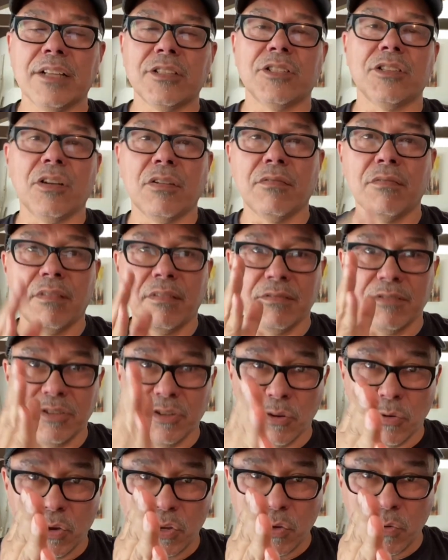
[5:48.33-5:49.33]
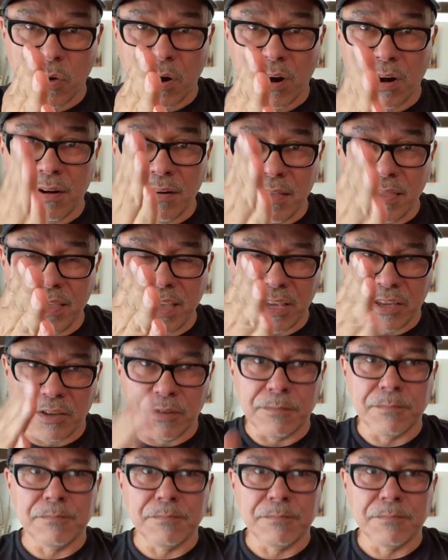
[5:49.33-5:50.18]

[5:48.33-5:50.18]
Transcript: So, you know who you are. Thank you.